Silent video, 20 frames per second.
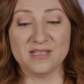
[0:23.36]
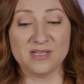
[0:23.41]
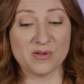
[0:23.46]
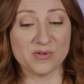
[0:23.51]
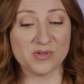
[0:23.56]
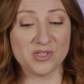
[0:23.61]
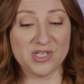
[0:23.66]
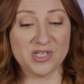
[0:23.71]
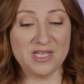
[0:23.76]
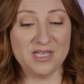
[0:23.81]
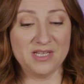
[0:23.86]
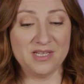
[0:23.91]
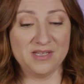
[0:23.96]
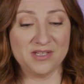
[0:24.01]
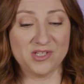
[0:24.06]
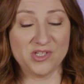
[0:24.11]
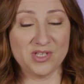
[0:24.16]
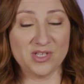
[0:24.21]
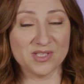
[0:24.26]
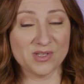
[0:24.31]
You know,
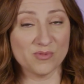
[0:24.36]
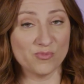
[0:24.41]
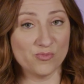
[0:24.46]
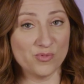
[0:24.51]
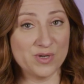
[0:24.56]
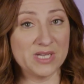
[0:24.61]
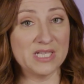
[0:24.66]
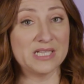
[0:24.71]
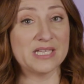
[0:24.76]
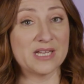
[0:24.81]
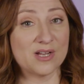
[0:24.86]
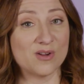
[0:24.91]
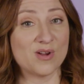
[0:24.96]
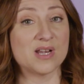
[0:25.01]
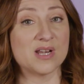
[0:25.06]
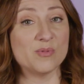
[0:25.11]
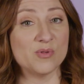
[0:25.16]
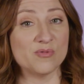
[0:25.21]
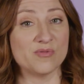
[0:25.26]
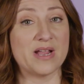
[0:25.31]
she she's a really
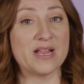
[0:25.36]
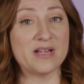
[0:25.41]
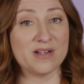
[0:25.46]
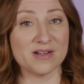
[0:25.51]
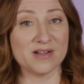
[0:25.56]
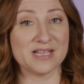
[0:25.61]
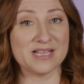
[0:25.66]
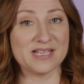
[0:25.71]
incredible writer.